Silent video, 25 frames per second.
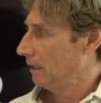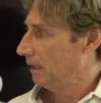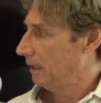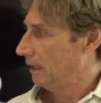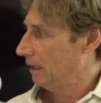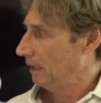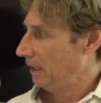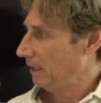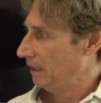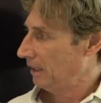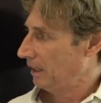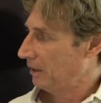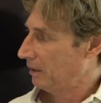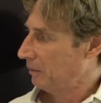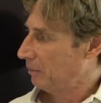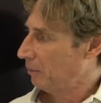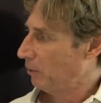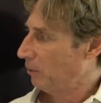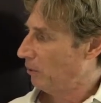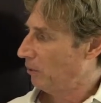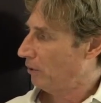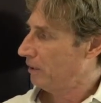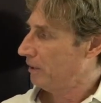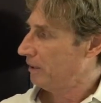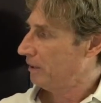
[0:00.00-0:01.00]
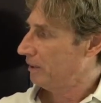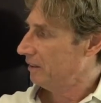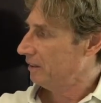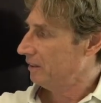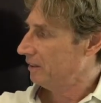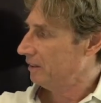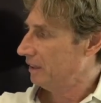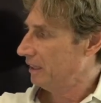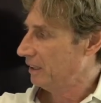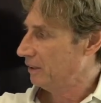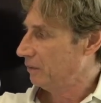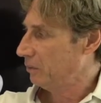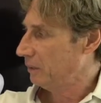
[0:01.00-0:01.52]
Another point is
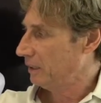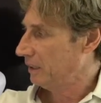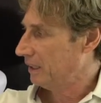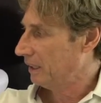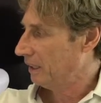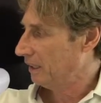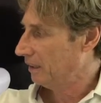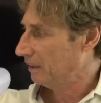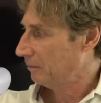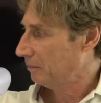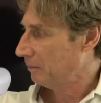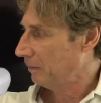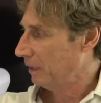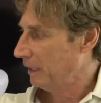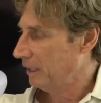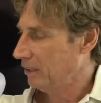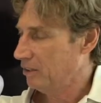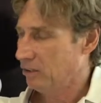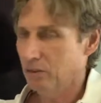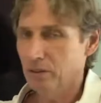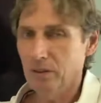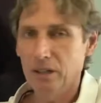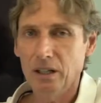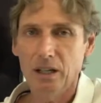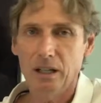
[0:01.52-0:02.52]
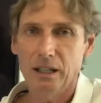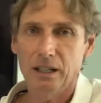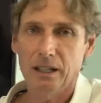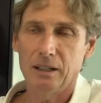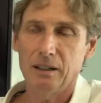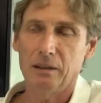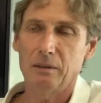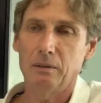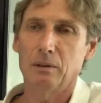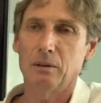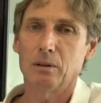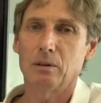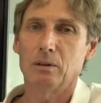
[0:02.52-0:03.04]
that we can make really
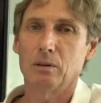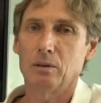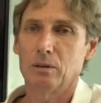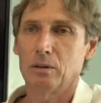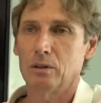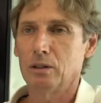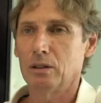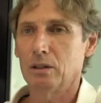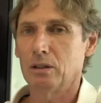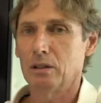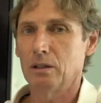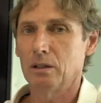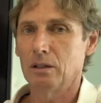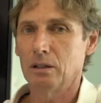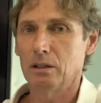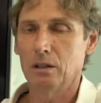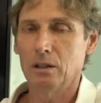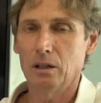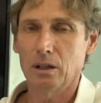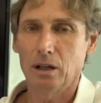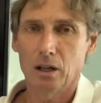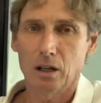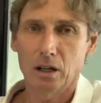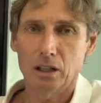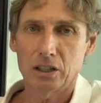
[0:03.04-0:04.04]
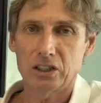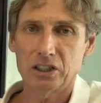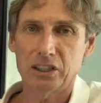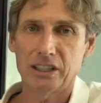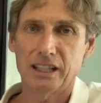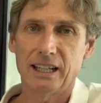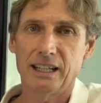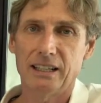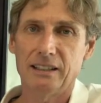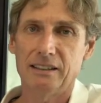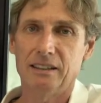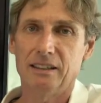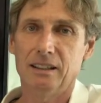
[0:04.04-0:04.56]
large
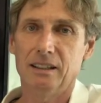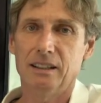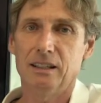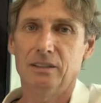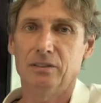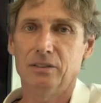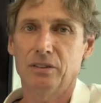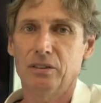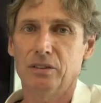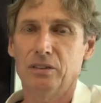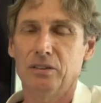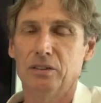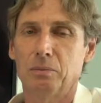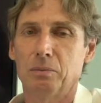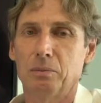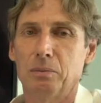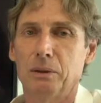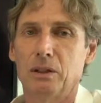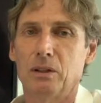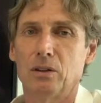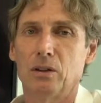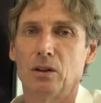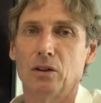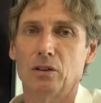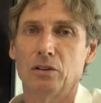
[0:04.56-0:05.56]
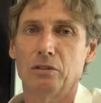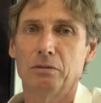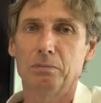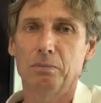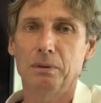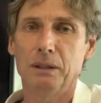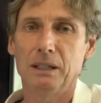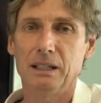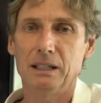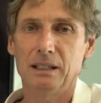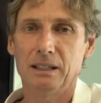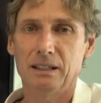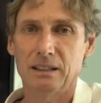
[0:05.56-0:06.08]
cantilevers because
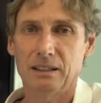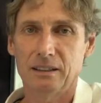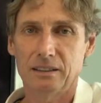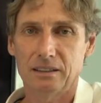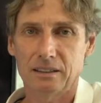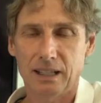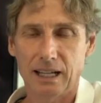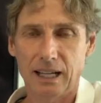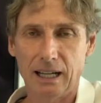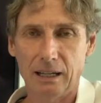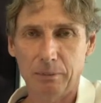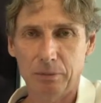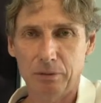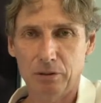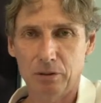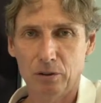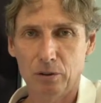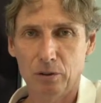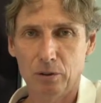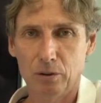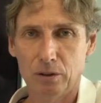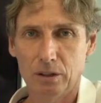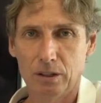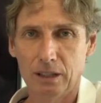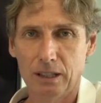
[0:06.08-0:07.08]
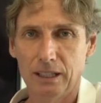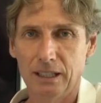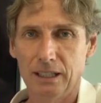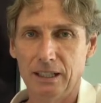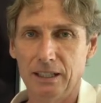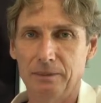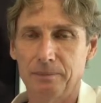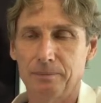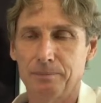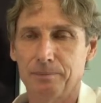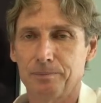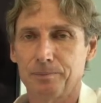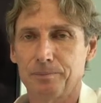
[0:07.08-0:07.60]
PEEK is
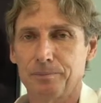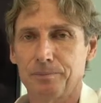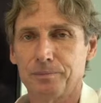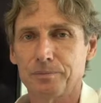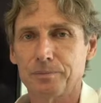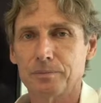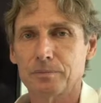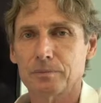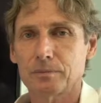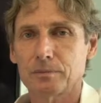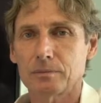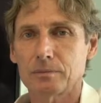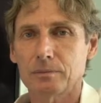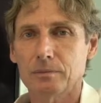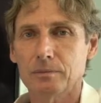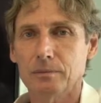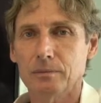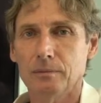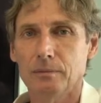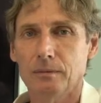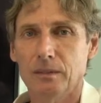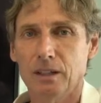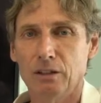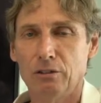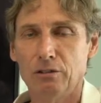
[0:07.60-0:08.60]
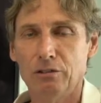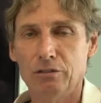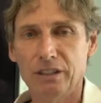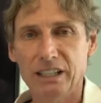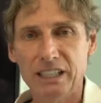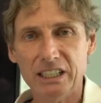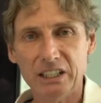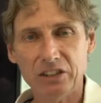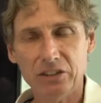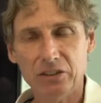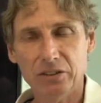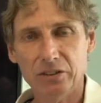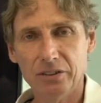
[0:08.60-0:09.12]
absolutely
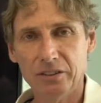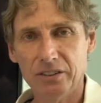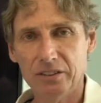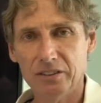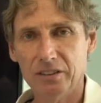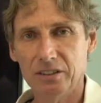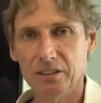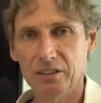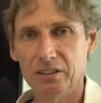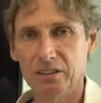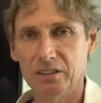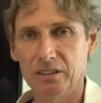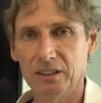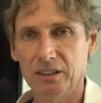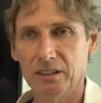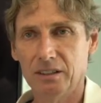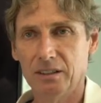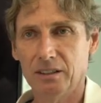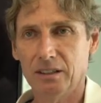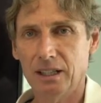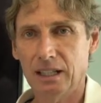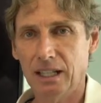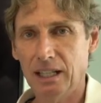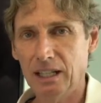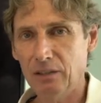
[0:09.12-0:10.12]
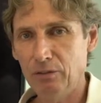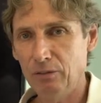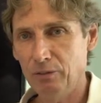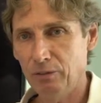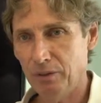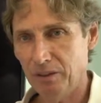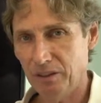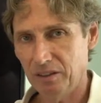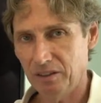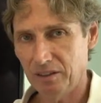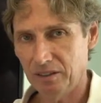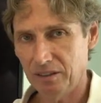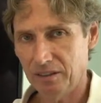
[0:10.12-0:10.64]
fracture resistant if we
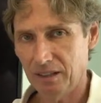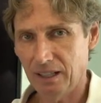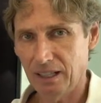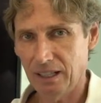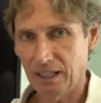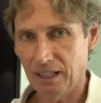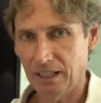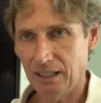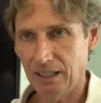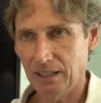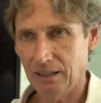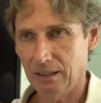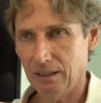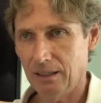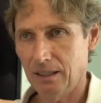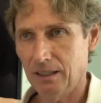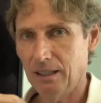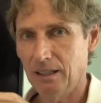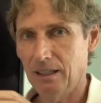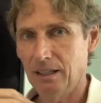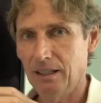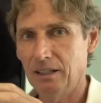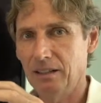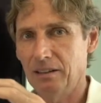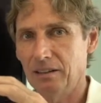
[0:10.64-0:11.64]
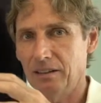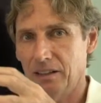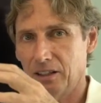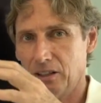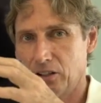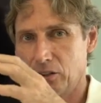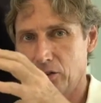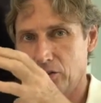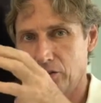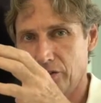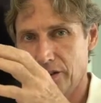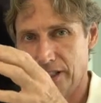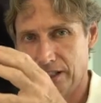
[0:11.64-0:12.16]
stay in the
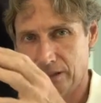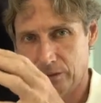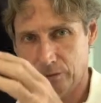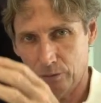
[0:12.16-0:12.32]
correct